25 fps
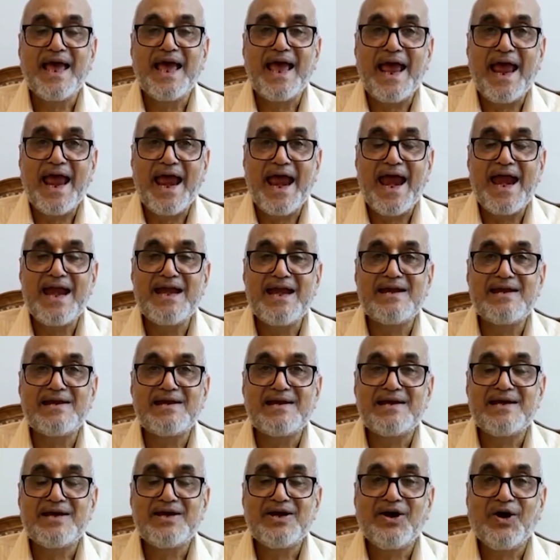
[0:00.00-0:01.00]
and
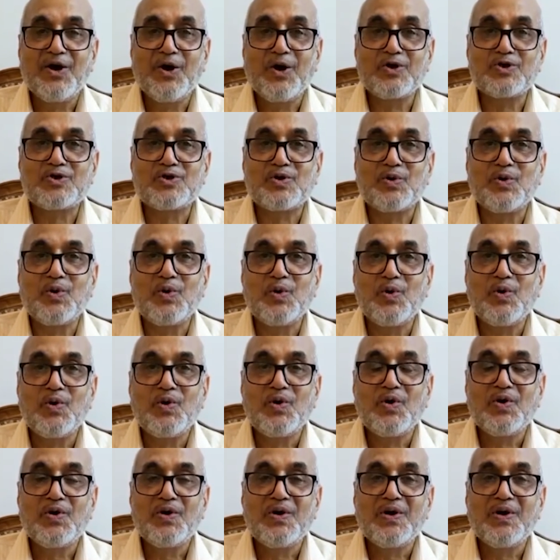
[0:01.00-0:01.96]
also